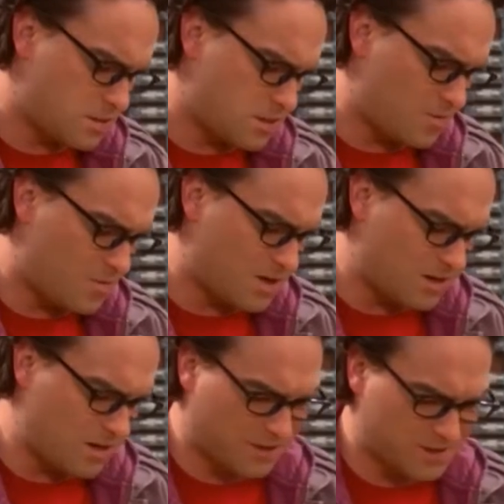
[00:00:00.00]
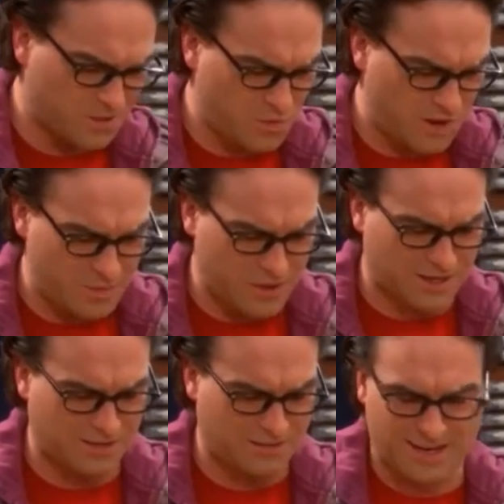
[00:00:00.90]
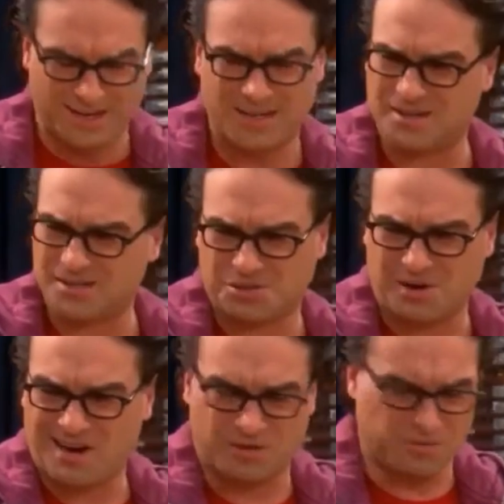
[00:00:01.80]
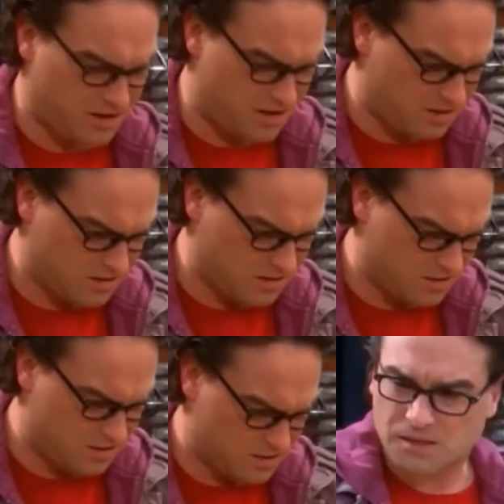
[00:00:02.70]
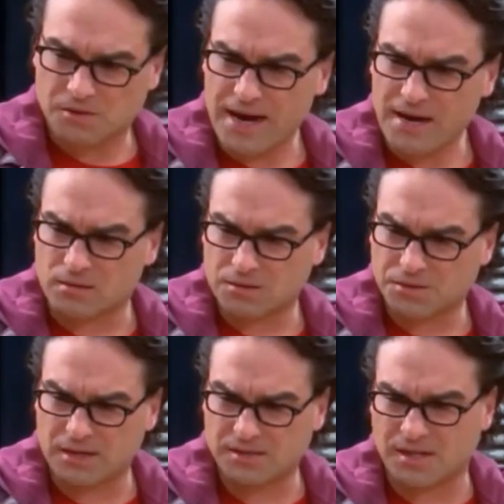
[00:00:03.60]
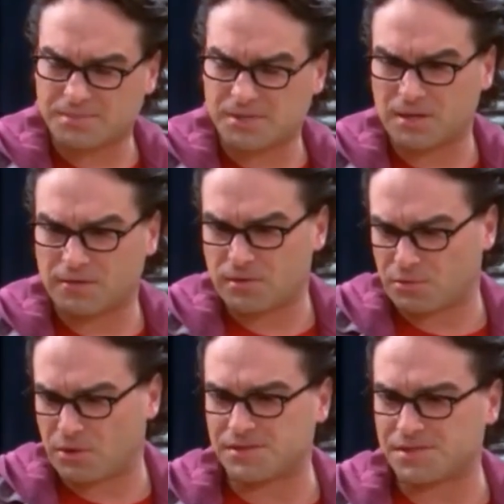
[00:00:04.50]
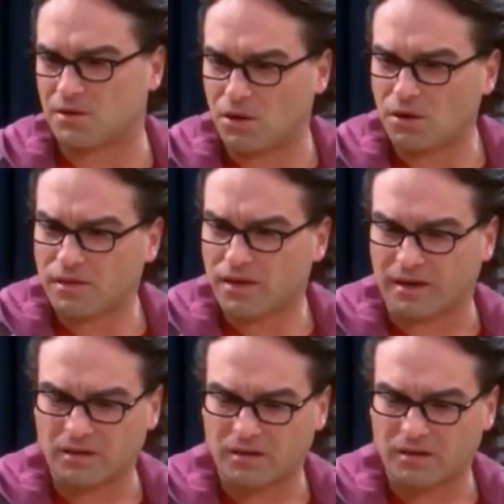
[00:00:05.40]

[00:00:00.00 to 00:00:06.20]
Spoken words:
What about the abstract? I'm so confused about the abstract and introduction. They're so similar.